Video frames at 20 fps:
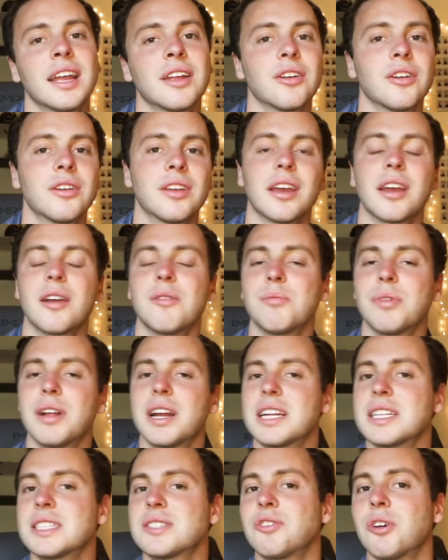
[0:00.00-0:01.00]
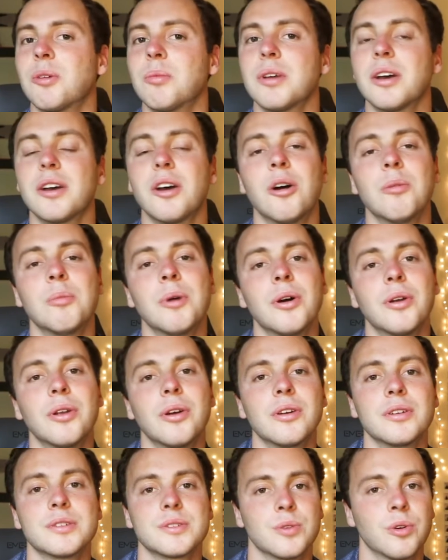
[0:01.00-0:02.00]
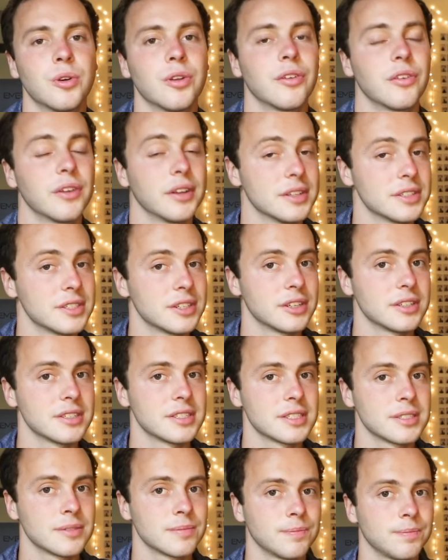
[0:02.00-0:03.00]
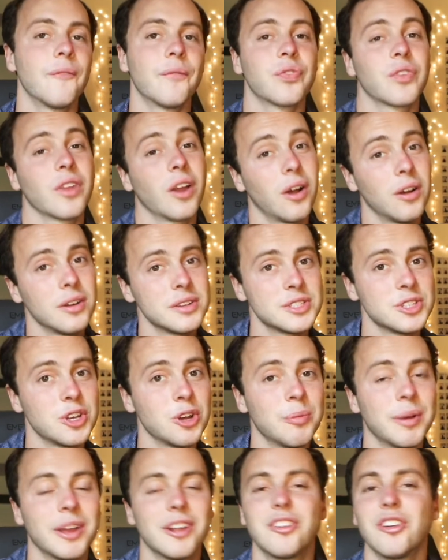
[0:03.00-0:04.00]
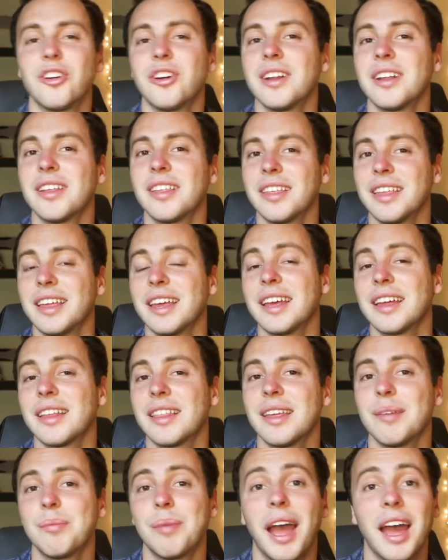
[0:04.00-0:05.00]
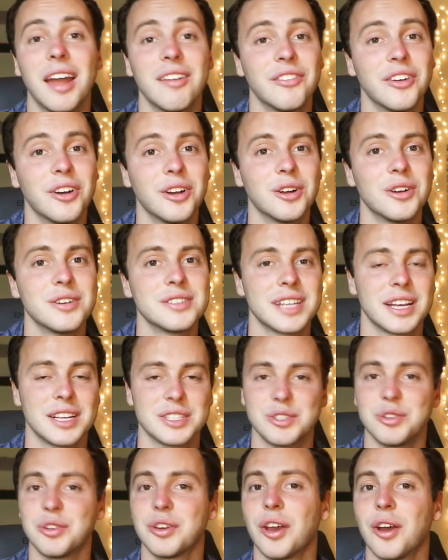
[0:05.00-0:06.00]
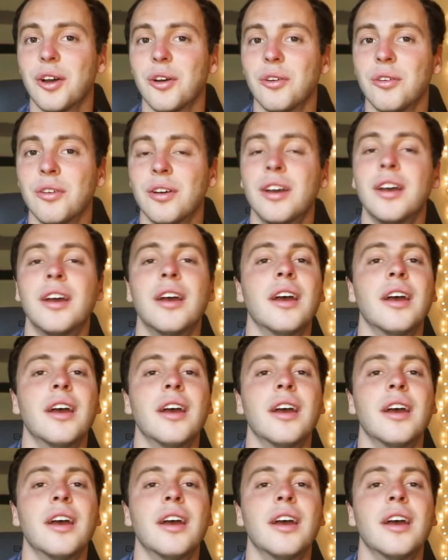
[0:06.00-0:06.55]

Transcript: and could get complaints from the homeowners or the realtors. Also, make sure to delete the bad photos as you go.